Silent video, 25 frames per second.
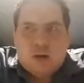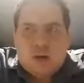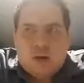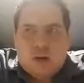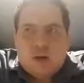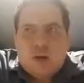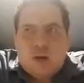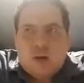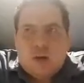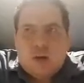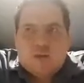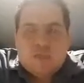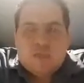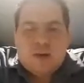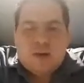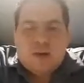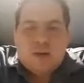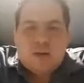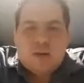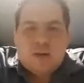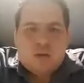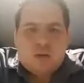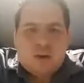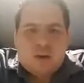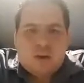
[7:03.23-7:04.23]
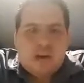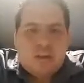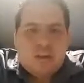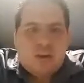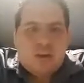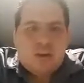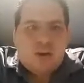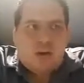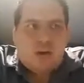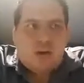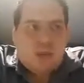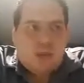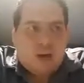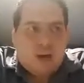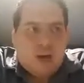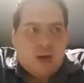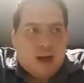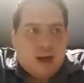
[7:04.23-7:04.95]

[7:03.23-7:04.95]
goals by the odd game here or there.